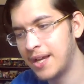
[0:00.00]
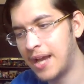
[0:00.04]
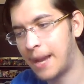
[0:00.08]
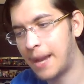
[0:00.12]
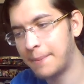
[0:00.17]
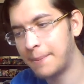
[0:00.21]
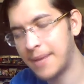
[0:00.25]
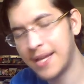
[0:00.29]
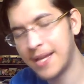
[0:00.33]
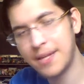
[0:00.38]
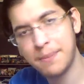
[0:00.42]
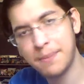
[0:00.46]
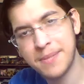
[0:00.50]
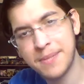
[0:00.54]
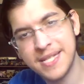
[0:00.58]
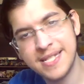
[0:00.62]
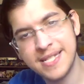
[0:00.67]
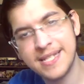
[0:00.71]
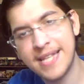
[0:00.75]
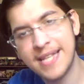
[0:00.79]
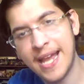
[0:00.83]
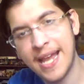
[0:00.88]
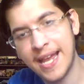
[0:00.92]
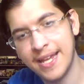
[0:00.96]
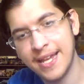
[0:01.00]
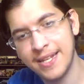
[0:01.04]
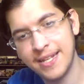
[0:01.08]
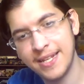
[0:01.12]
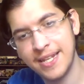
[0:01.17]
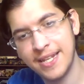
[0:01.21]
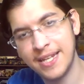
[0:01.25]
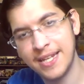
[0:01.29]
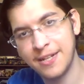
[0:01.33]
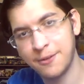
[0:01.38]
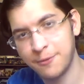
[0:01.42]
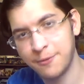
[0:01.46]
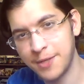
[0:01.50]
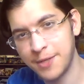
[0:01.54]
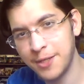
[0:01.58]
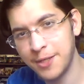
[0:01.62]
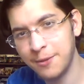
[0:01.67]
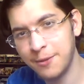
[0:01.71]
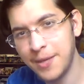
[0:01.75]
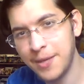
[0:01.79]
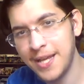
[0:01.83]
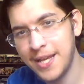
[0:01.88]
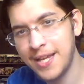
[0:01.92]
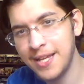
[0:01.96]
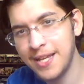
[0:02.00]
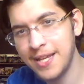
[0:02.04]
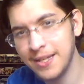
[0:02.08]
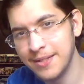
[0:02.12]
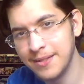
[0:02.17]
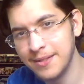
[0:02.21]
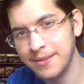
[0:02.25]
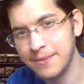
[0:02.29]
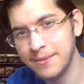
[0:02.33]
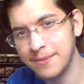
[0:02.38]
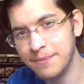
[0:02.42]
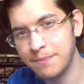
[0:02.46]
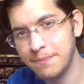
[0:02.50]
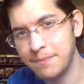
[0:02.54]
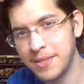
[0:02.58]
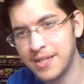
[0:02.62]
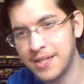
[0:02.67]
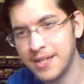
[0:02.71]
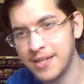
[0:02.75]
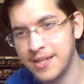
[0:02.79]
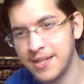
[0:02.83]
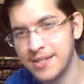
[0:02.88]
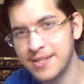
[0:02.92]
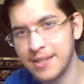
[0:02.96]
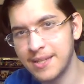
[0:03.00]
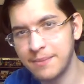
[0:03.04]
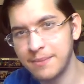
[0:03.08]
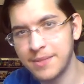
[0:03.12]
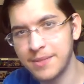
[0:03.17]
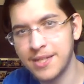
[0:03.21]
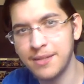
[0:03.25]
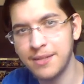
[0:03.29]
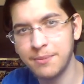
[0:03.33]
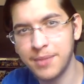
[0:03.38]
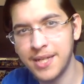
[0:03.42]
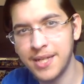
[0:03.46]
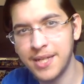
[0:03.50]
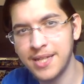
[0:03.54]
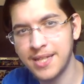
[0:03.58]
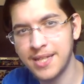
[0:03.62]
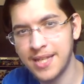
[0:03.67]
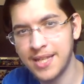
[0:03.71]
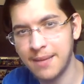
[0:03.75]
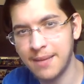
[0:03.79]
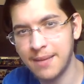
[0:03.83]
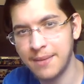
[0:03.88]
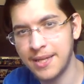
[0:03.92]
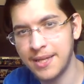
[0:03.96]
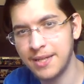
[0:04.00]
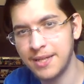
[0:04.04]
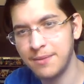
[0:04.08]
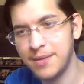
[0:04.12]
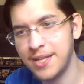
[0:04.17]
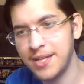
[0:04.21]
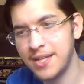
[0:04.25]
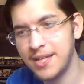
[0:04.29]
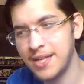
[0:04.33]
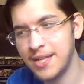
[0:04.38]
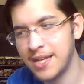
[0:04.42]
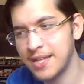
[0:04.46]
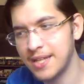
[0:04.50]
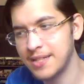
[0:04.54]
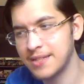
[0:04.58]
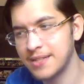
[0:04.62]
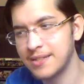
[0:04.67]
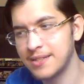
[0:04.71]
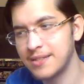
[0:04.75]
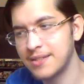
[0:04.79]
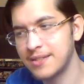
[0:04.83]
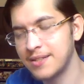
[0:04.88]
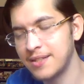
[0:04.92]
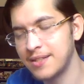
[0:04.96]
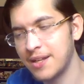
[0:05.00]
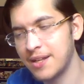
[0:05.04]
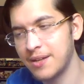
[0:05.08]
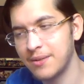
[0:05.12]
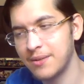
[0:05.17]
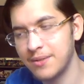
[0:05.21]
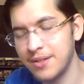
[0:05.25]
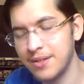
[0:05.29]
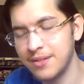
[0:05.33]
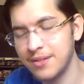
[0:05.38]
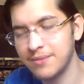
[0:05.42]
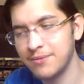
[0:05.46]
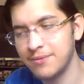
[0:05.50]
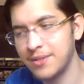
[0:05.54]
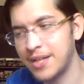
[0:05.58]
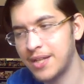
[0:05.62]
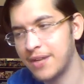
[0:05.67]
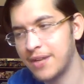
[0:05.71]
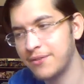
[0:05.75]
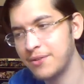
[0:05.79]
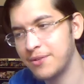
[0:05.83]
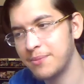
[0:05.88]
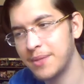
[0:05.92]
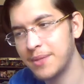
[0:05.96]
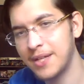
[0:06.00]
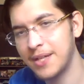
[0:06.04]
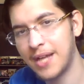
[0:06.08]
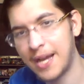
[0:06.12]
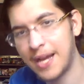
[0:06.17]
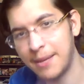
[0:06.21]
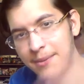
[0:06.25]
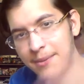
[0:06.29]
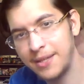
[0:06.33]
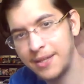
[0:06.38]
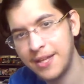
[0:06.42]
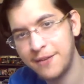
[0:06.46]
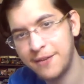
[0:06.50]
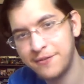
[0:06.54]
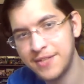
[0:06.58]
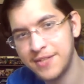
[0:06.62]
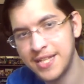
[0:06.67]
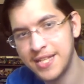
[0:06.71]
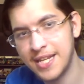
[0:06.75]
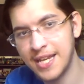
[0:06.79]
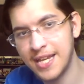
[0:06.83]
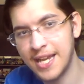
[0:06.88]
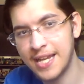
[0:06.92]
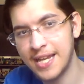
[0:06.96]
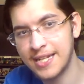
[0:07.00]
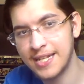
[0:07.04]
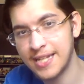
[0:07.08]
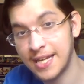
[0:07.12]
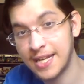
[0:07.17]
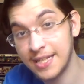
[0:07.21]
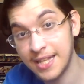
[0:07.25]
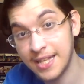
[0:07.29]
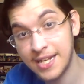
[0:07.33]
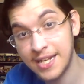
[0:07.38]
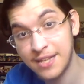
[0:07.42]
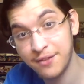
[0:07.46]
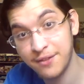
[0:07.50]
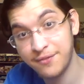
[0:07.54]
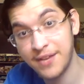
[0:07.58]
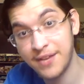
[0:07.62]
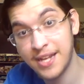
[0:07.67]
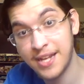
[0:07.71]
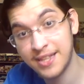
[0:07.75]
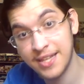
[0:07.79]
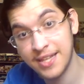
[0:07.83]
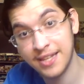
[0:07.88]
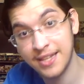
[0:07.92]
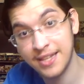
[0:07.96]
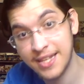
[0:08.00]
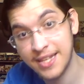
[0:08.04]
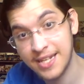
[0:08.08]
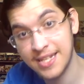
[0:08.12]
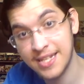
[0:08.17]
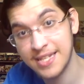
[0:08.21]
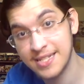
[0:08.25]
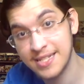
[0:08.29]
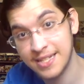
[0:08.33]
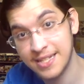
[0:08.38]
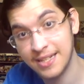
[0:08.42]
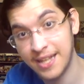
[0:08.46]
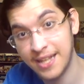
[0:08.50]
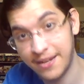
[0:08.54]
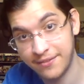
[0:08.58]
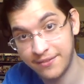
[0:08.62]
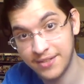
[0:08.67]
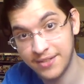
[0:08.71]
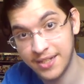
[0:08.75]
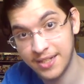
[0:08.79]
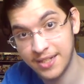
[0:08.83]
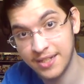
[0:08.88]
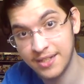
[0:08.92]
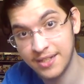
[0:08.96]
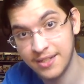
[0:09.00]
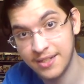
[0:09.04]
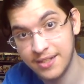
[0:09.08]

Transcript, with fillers: not upset in a real way because I'm gonna play the game anyway, and, you know, whatever. But I'm a lefty, and I like the fact that Link is a lefty,